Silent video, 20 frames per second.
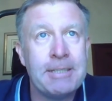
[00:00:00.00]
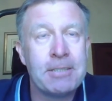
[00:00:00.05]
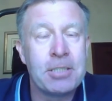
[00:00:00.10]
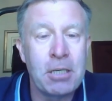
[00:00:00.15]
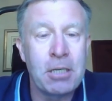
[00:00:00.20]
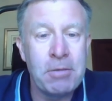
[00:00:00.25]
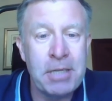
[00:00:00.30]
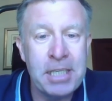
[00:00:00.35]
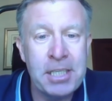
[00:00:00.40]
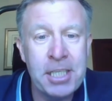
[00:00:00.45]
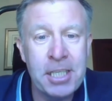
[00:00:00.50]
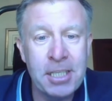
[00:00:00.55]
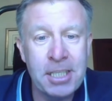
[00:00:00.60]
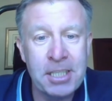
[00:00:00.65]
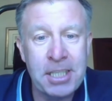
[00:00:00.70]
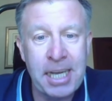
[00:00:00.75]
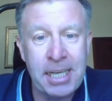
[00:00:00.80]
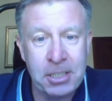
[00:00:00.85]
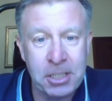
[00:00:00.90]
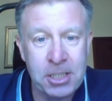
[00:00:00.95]
So in the early
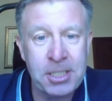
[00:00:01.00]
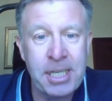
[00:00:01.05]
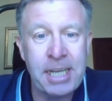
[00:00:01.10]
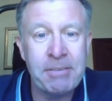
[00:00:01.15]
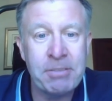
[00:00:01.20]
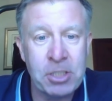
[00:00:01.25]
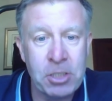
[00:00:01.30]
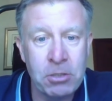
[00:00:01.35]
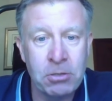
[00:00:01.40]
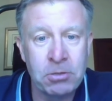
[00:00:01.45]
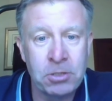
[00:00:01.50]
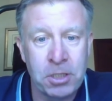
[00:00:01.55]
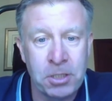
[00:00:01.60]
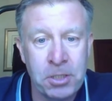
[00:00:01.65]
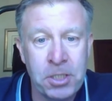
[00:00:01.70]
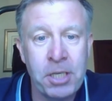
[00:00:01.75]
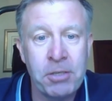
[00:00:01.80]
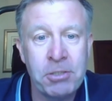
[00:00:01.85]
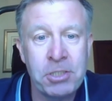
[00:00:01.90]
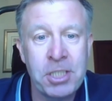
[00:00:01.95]
days, Steve Staunton
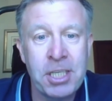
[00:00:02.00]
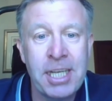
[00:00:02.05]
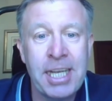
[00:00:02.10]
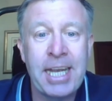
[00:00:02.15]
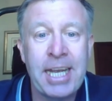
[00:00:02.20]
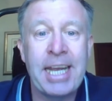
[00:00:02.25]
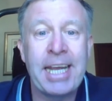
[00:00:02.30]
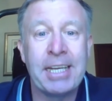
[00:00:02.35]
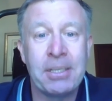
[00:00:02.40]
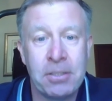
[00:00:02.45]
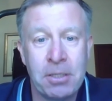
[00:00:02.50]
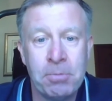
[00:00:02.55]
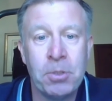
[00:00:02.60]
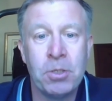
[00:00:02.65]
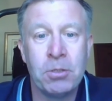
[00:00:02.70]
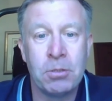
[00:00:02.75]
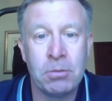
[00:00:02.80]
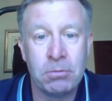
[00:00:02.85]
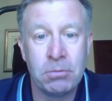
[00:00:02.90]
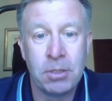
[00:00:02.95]
used to hit the
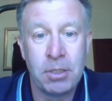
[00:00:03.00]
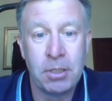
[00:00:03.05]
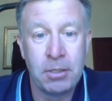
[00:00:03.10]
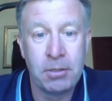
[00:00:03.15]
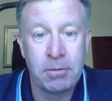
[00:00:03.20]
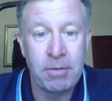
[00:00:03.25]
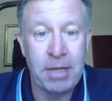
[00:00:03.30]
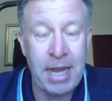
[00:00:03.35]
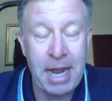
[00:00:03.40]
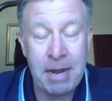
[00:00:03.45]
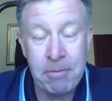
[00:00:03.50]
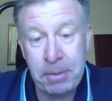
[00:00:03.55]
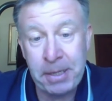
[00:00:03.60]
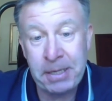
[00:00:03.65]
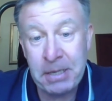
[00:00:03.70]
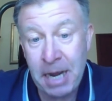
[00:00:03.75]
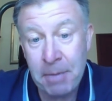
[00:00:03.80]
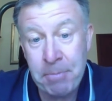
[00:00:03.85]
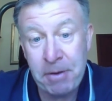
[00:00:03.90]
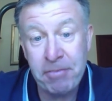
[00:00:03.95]
ball. I'd
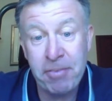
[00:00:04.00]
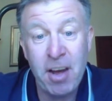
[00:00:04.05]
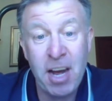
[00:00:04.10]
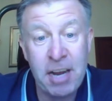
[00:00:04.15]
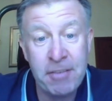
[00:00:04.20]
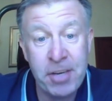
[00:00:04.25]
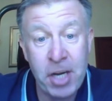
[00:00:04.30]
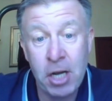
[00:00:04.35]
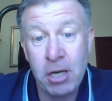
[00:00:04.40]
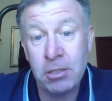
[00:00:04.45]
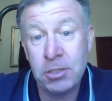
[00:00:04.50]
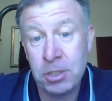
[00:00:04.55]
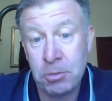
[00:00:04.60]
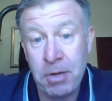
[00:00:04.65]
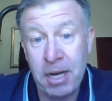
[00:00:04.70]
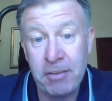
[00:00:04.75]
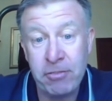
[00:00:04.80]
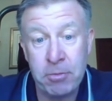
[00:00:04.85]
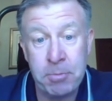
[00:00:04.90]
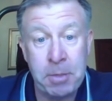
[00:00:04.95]
be 5 yards
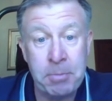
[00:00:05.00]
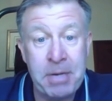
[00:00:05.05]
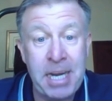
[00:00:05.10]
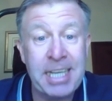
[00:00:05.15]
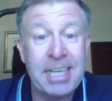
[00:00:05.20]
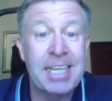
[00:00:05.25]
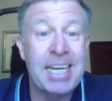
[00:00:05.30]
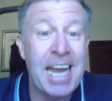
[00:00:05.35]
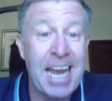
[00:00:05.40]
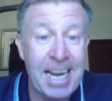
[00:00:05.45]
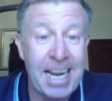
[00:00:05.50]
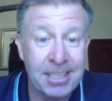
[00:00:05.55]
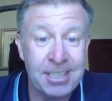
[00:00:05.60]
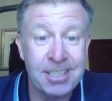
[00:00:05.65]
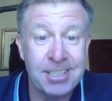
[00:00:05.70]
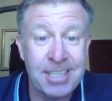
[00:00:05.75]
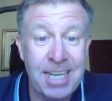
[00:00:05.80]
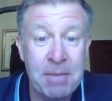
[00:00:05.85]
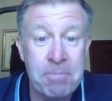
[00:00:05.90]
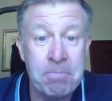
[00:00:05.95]
away from him like an
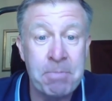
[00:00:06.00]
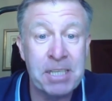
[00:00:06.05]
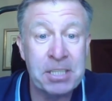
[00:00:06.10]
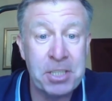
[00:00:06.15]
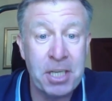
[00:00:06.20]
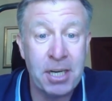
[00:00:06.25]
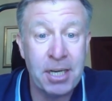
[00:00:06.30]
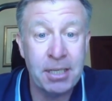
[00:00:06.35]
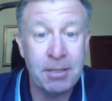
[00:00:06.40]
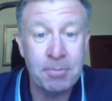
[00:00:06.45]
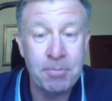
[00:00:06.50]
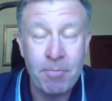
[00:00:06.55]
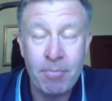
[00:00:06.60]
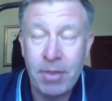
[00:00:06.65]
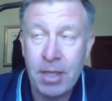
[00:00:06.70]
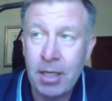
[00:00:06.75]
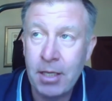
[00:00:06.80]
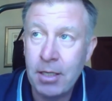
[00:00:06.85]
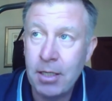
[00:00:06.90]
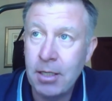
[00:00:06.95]
Exocet missile.
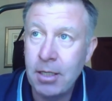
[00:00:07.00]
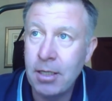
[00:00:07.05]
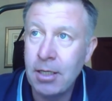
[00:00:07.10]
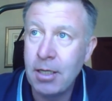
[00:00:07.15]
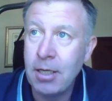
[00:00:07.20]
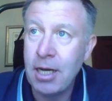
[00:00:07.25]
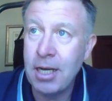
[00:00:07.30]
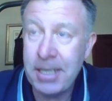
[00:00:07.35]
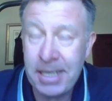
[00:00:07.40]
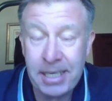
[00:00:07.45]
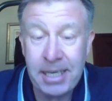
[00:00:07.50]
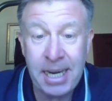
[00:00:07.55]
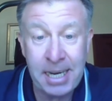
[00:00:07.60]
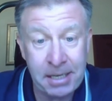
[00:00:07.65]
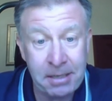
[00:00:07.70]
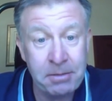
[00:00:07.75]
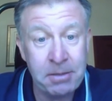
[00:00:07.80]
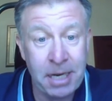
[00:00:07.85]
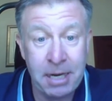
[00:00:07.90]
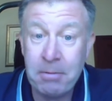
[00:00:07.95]
And
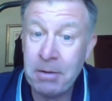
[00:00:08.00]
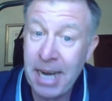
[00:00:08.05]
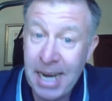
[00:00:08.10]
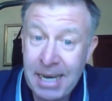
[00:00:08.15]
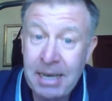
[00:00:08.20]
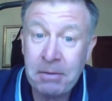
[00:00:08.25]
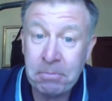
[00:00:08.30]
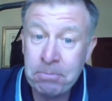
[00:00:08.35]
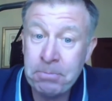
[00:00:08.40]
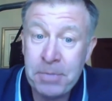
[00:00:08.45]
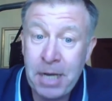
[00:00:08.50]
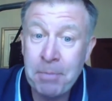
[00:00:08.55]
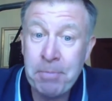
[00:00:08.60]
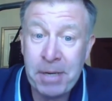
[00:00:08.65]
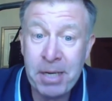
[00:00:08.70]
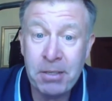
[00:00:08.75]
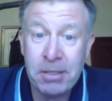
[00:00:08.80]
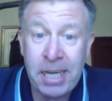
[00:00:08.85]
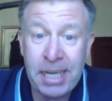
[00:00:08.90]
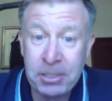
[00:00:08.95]
I'll
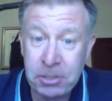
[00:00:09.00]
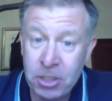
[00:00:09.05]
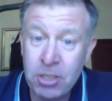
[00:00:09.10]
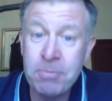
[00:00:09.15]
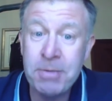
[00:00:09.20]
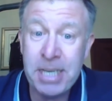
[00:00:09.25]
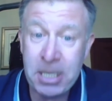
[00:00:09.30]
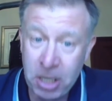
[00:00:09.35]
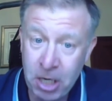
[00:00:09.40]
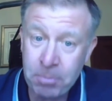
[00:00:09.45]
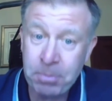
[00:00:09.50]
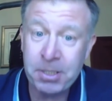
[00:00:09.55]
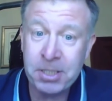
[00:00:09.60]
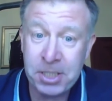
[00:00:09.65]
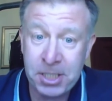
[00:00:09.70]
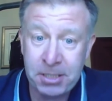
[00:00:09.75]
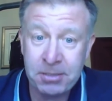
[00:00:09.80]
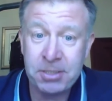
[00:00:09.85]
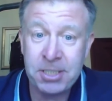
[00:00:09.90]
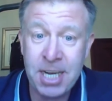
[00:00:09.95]
be honest, it took me a couple
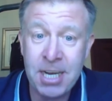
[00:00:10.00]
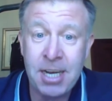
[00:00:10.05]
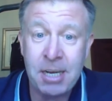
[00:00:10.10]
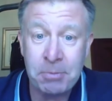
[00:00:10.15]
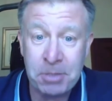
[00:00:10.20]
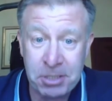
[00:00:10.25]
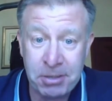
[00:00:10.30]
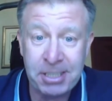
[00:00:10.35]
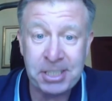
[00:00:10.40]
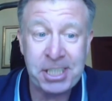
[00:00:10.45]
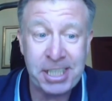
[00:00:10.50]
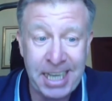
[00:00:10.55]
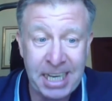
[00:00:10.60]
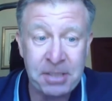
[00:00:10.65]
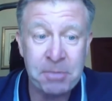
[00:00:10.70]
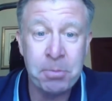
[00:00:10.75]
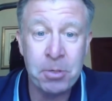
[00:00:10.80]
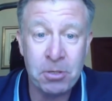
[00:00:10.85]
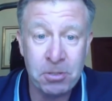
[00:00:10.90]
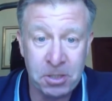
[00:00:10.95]
of times to actually get
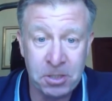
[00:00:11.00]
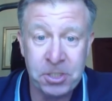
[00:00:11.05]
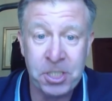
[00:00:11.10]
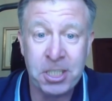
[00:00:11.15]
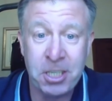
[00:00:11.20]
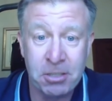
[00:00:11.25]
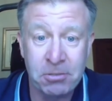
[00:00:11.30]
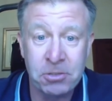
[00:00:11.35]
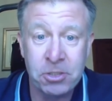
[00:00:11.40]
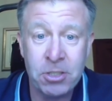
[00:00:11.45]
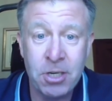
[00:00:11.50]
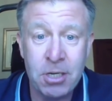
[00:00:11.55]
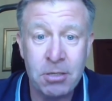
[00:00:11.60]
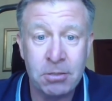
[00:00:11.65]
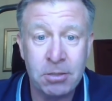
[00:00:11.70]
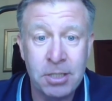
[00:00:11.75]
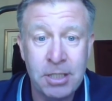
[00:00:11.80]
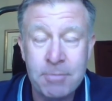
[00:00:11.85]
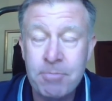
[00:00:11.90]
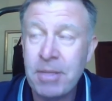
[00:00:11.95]
the ball under
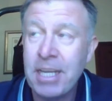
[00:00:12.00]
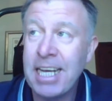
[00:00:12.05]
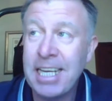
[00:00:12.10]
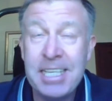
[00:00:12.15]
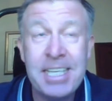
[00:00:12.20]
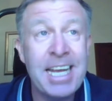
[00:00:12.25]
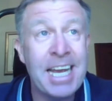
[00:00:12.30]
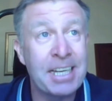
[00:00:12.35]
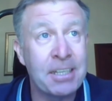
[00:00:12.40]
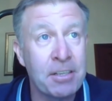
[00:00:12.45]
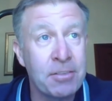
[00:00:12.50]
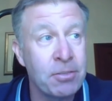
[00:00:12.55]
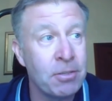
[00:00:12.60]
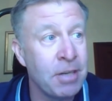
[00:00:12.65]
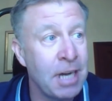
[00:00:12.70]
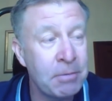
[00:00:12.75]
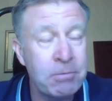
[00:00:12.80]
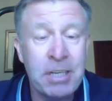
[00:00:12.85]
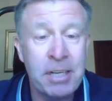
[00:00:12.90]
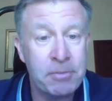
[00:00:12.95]
control. In the end, I
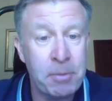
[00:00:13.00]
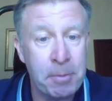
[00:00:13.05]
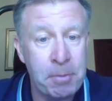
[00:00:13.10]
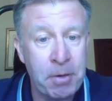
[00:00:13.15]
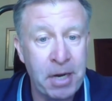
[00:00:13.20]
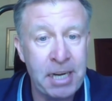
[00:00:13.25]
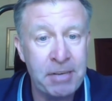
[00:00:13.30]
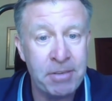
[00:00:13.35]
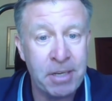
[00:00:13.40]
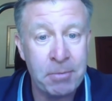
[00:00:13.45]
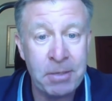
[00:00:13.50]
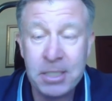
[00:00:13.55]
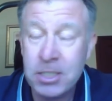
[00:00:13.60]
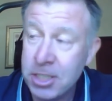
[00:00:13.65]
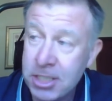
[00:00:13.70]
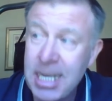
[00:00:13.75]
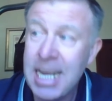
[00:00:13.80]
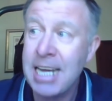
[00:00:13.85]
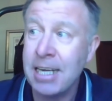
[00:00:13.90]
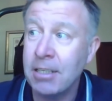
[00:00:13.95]
thought, I'm going to have to be braver. I went,
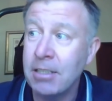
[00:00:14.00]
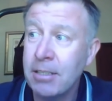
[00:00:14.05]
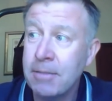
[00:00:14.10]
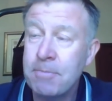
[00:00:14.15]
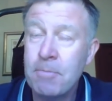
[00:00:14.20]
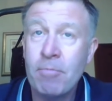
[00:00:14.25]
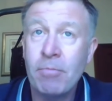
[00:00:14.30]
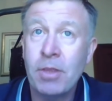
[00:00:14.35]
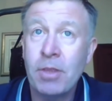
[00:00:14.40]
Stan,